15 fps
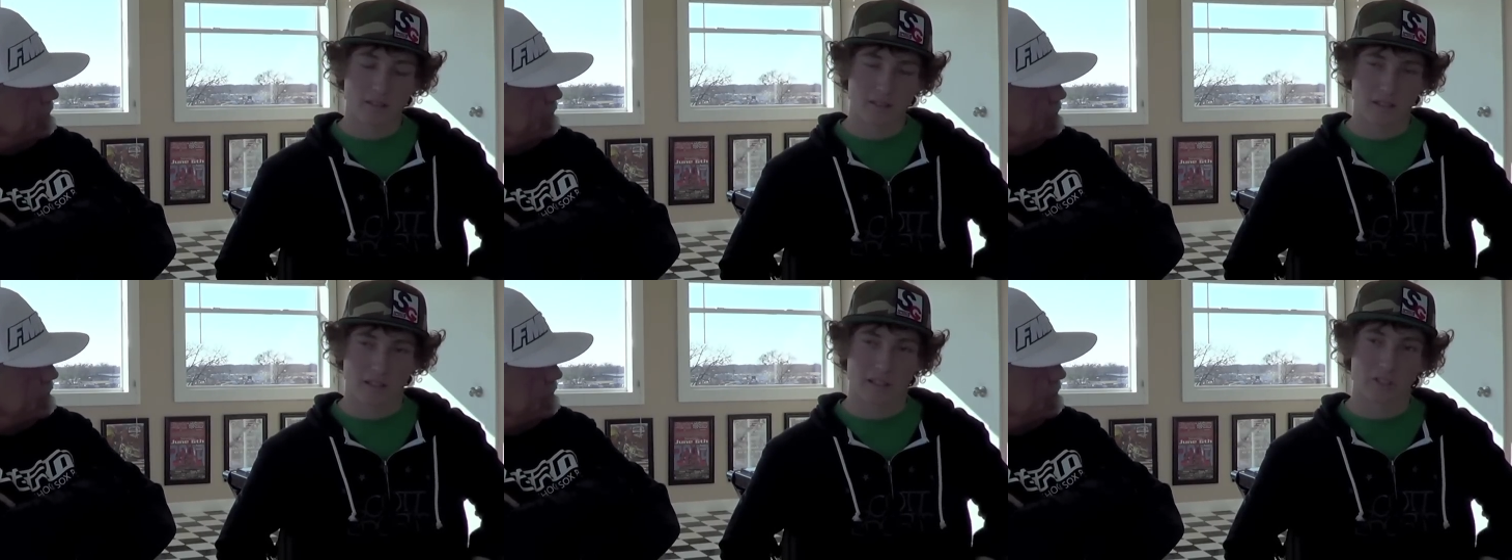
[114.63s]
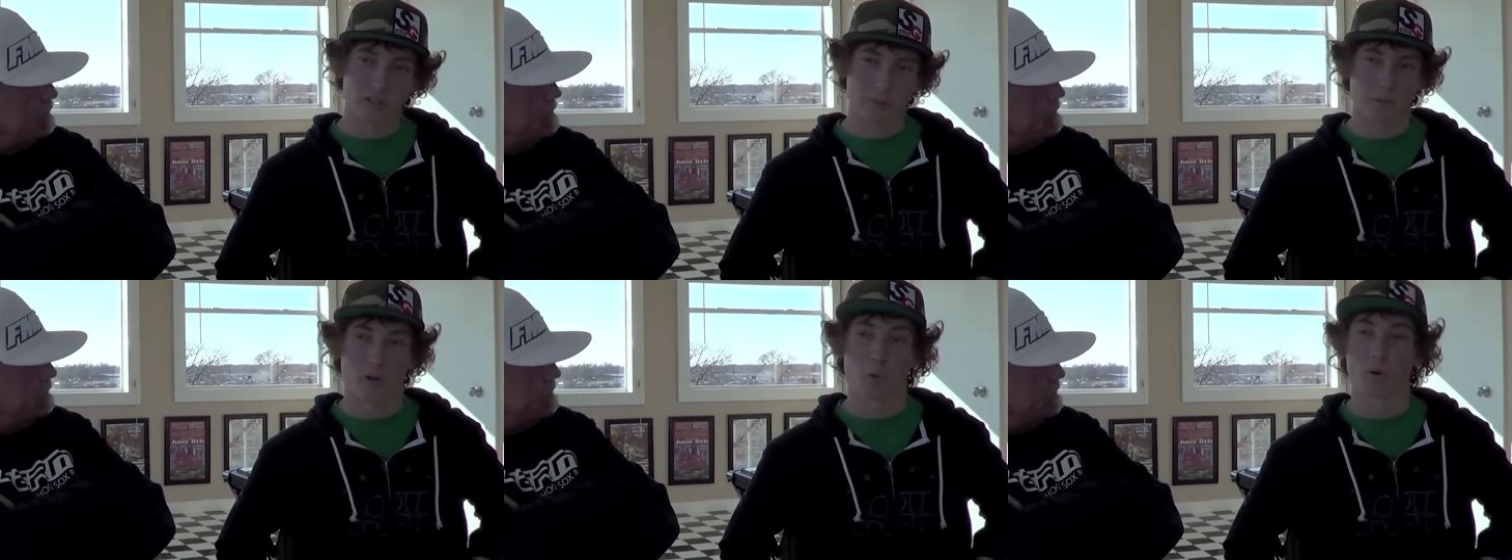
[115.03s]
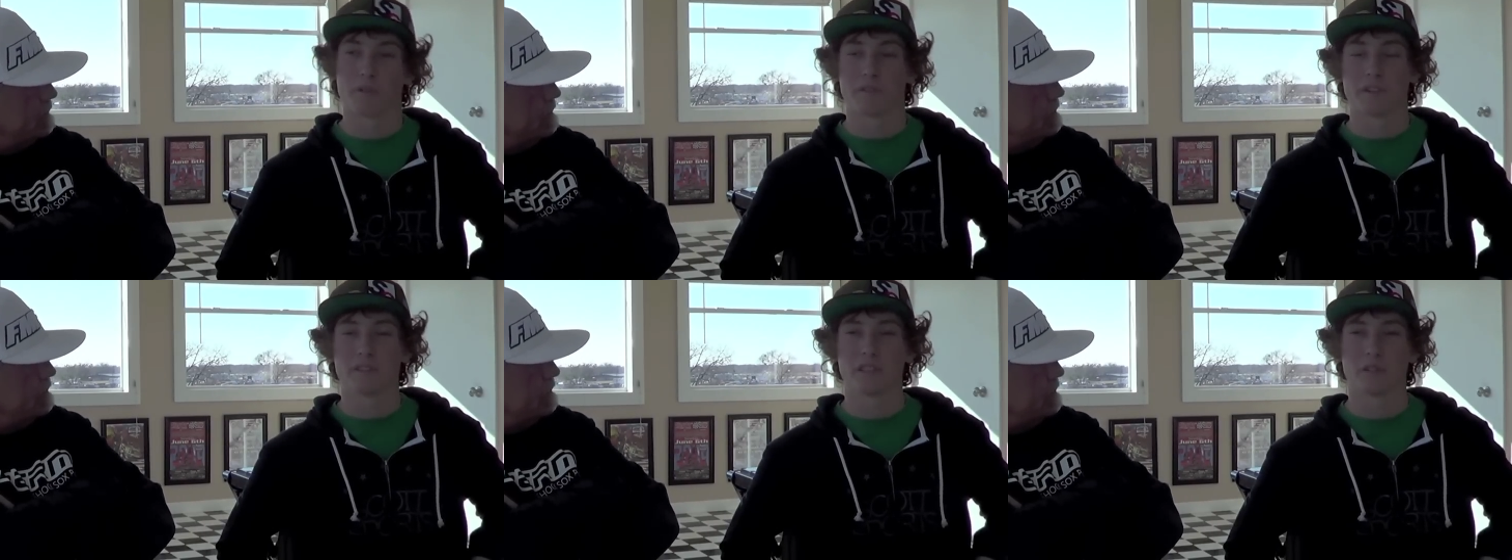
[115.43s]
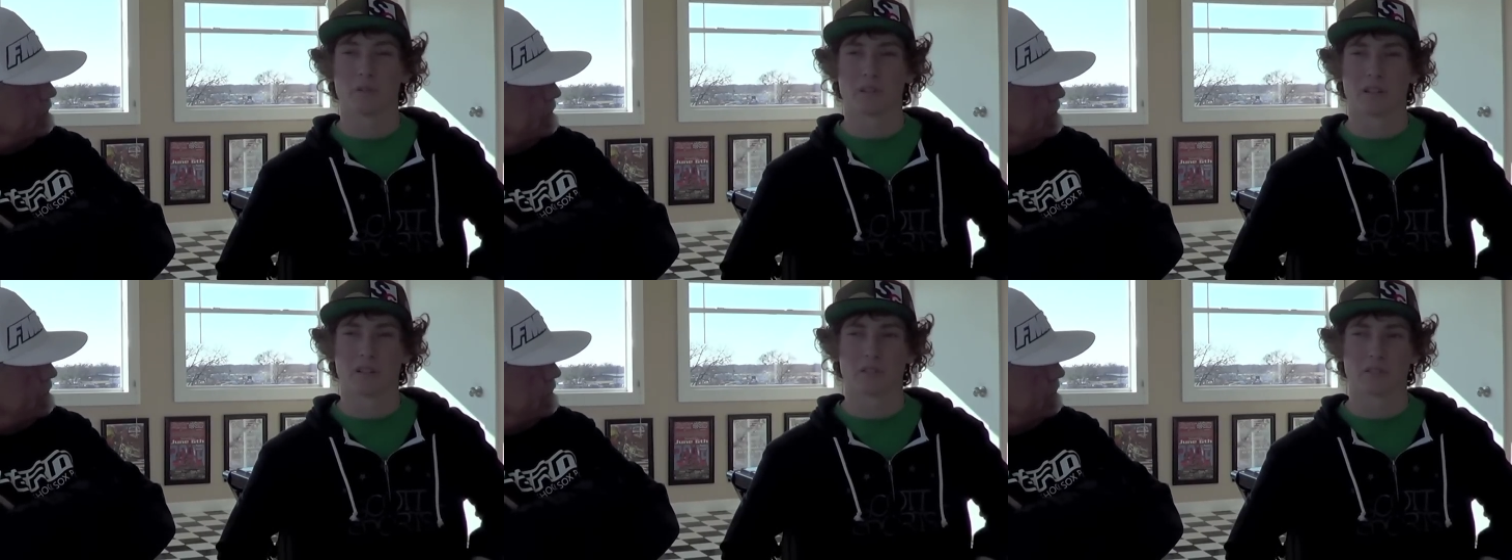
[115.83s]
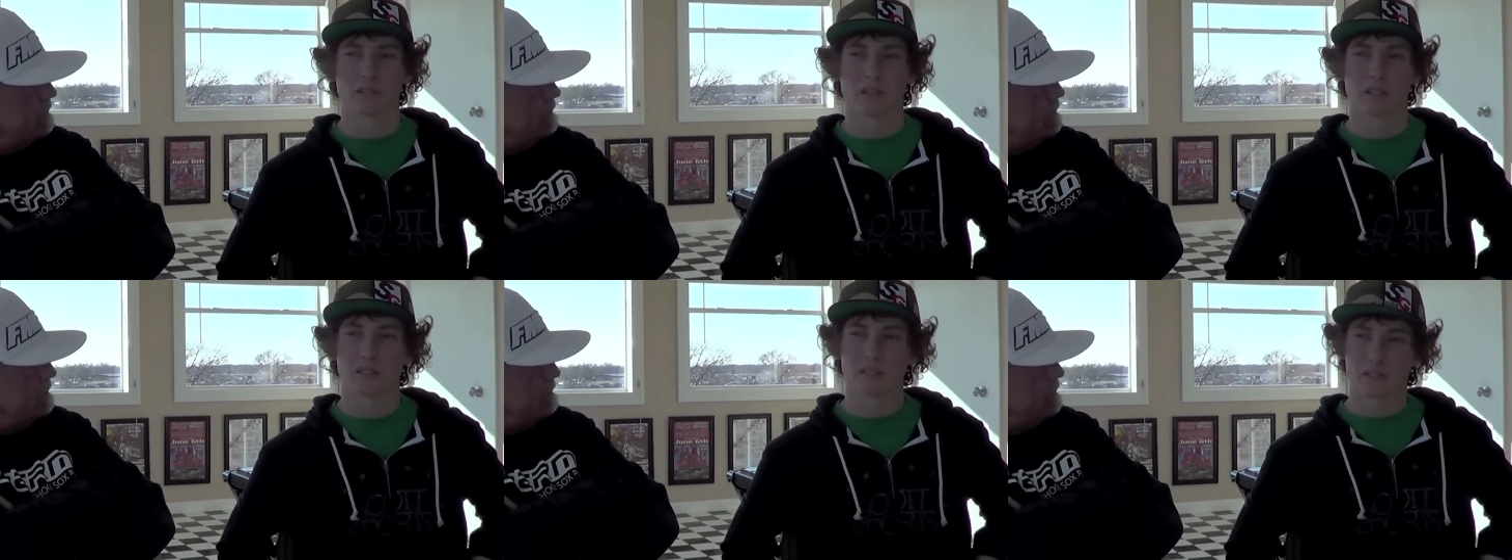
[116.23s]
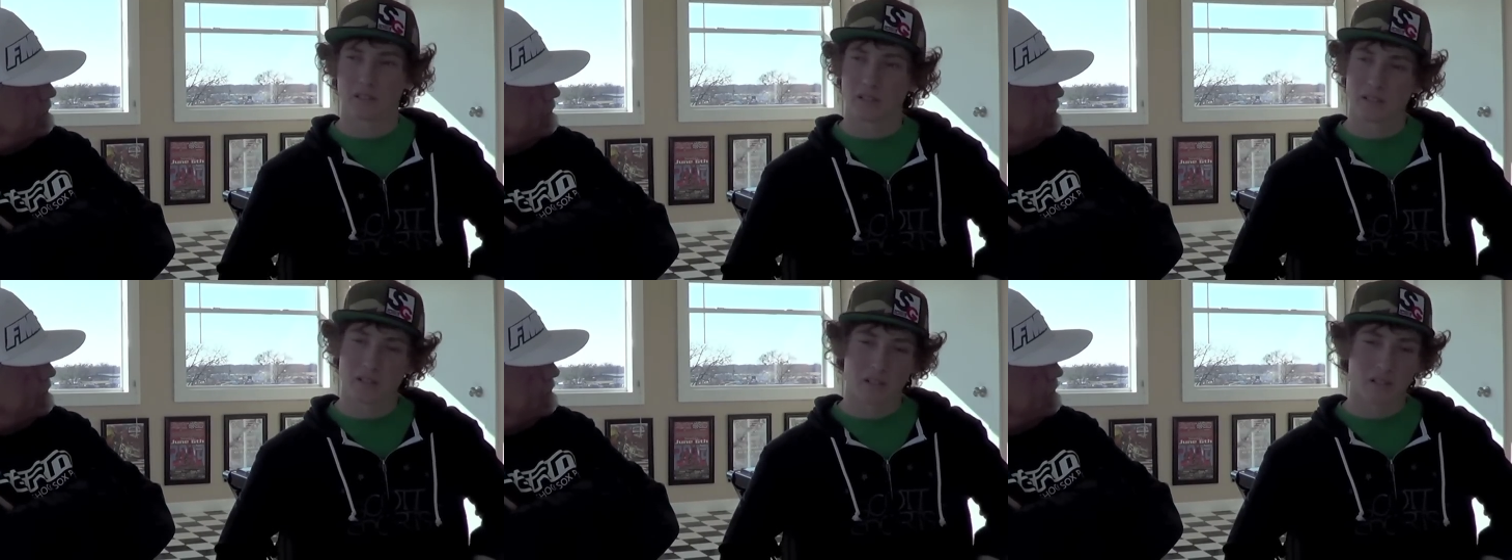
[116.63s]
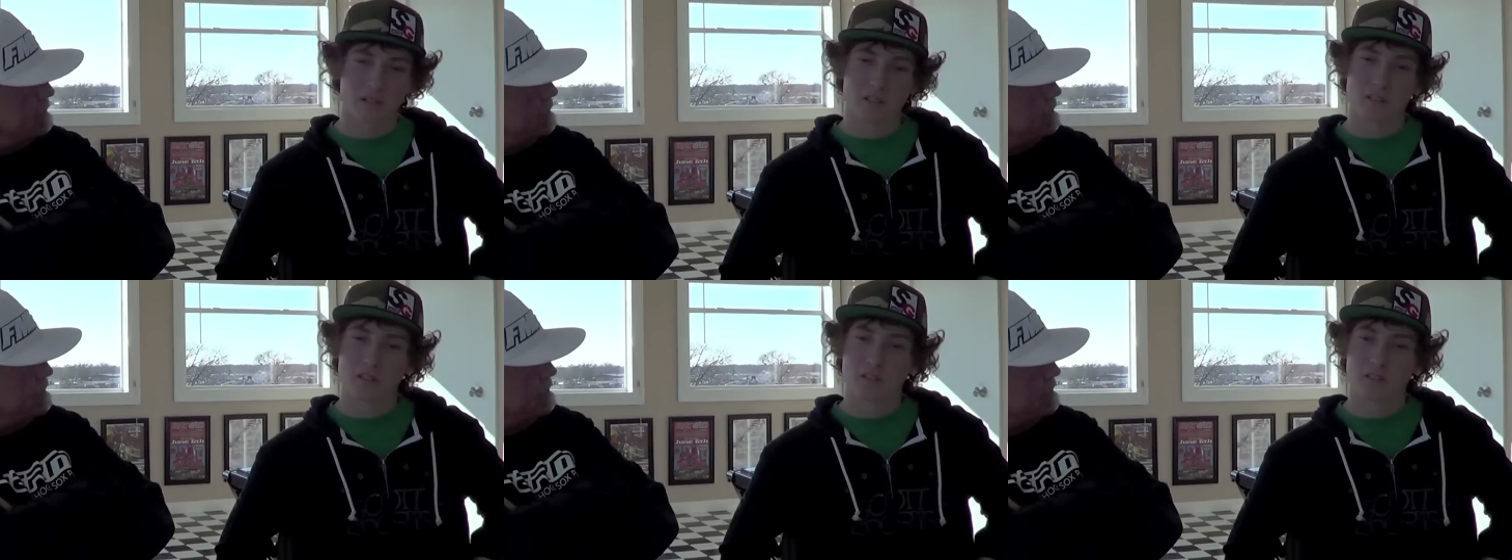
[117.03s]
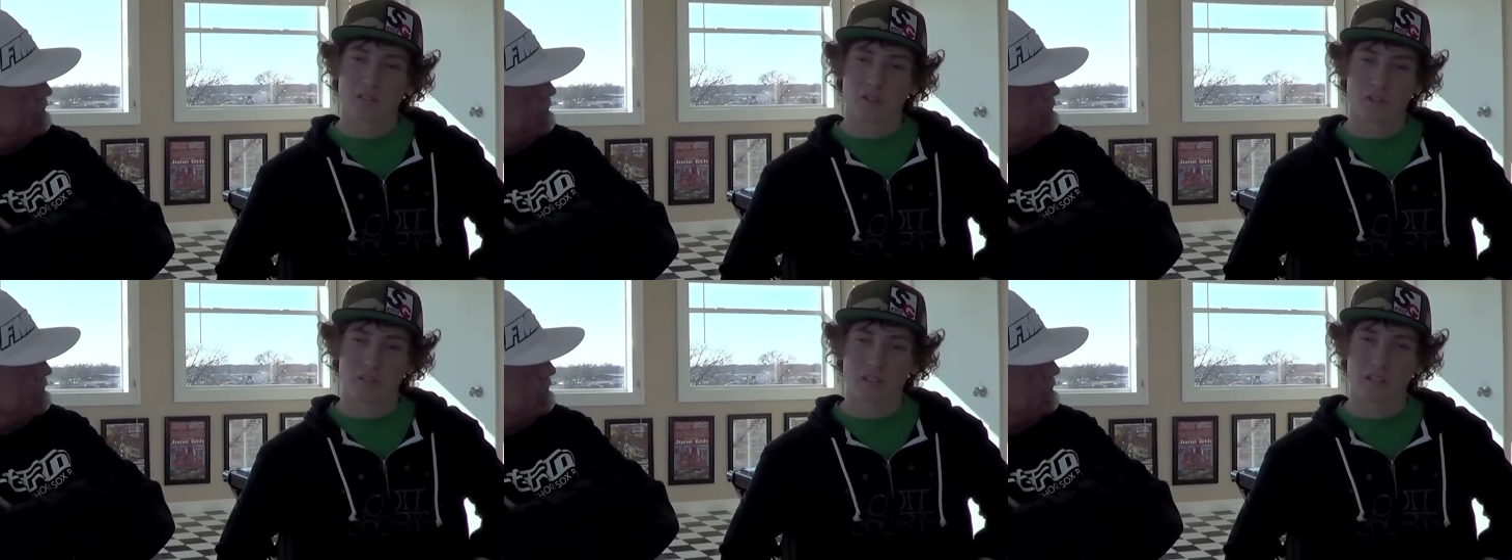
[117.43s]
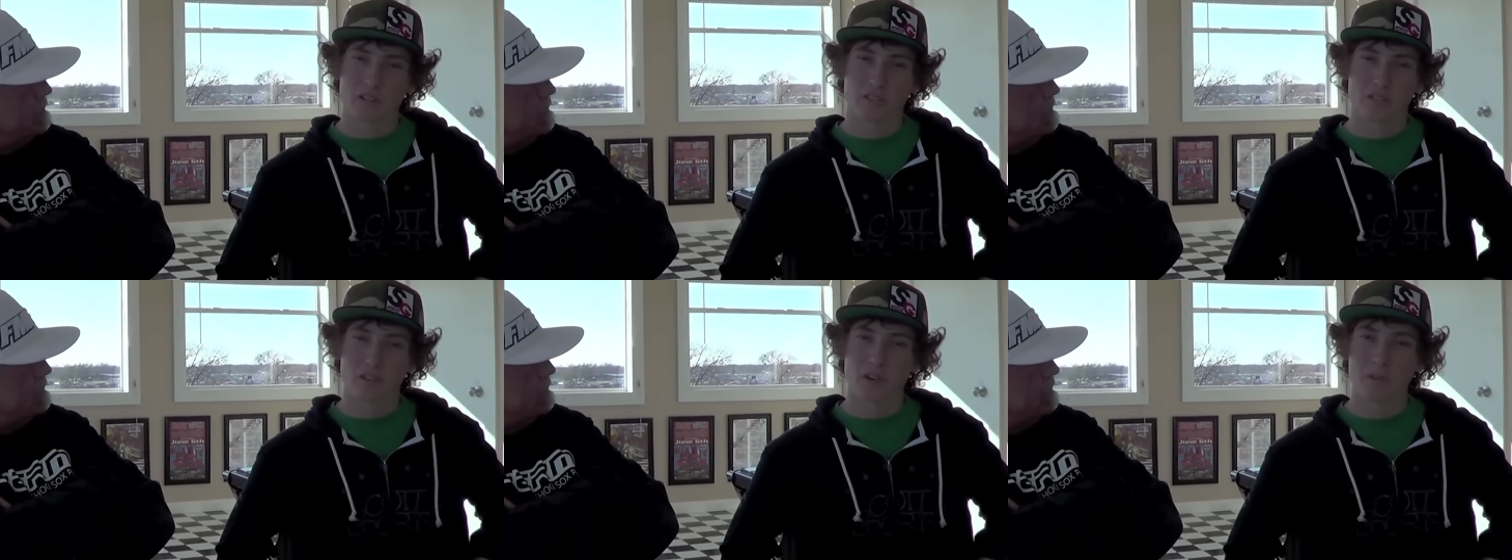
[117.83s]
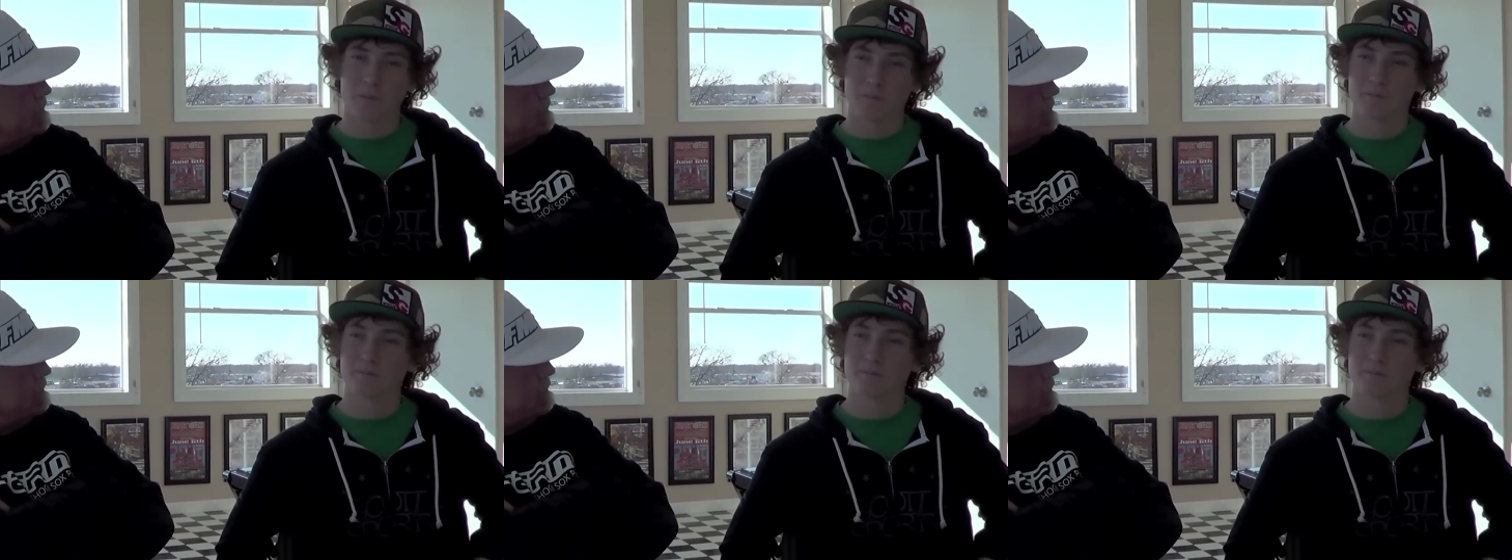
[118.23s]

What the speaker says: then I jumped on a 150 when I was like 13 or so.